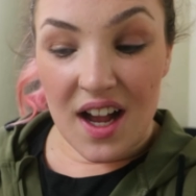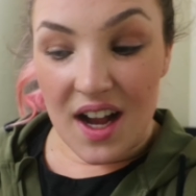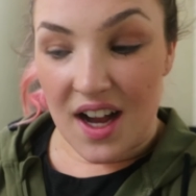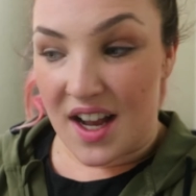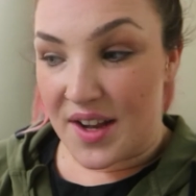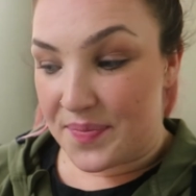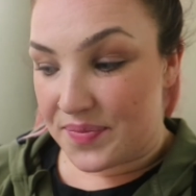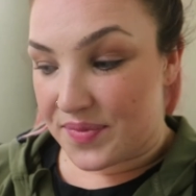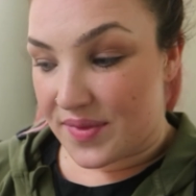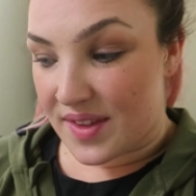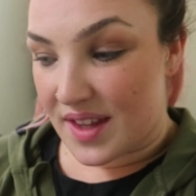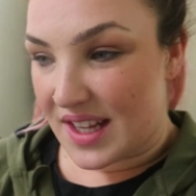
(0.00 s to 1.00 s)

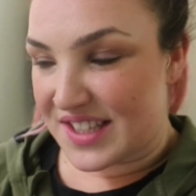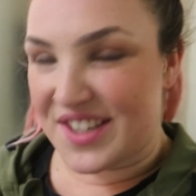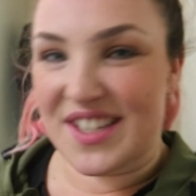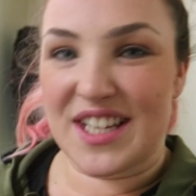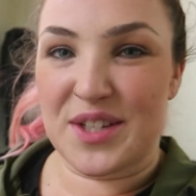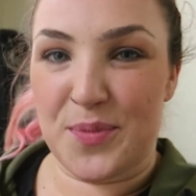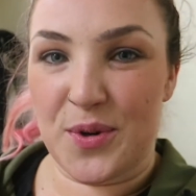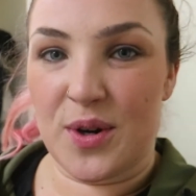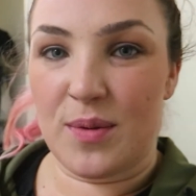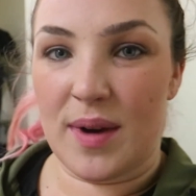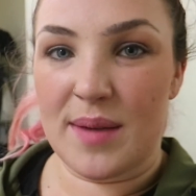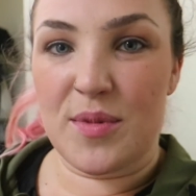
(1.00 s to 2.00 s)
It's because I just
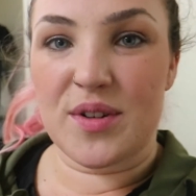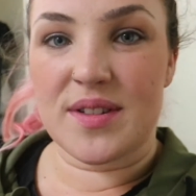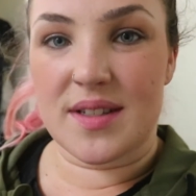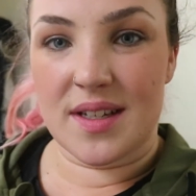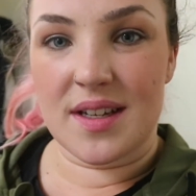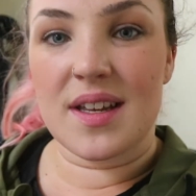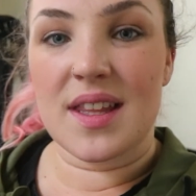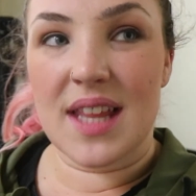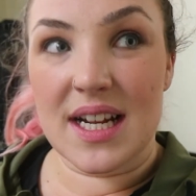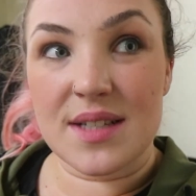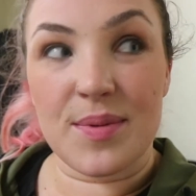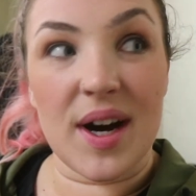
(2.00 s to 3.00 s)
bought a white monster,
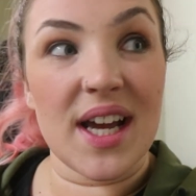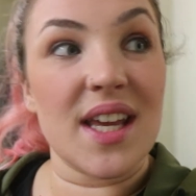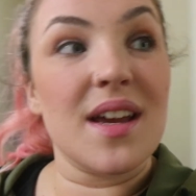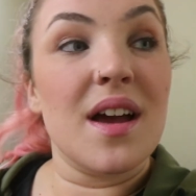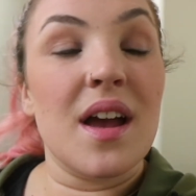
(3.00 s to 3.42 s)
that's why.